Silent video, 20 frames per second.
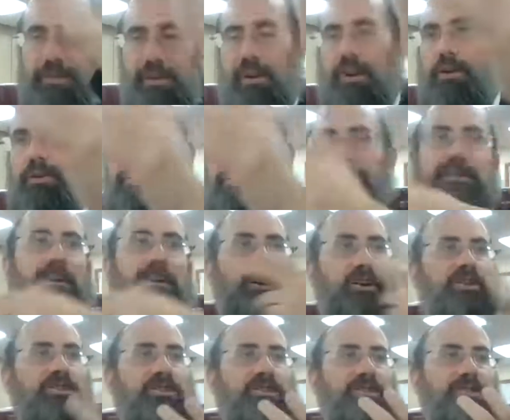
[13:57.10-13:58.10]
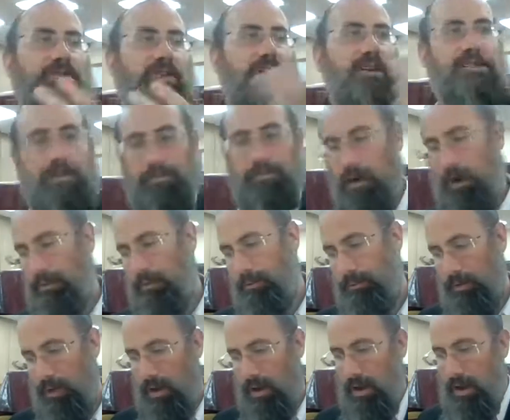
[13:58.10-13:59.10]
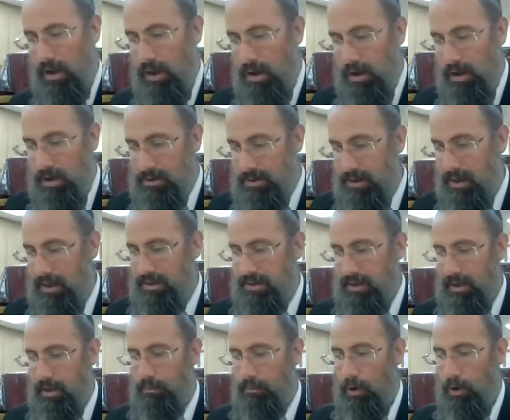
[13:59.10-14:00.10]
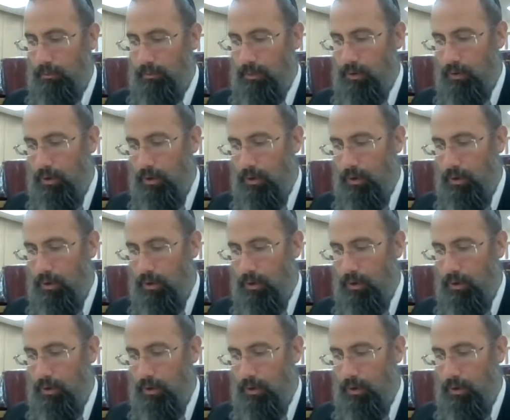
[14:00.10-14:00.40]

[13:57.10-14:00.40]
to close. It's a kosher sukkah. It's a problem. Says the Gemara,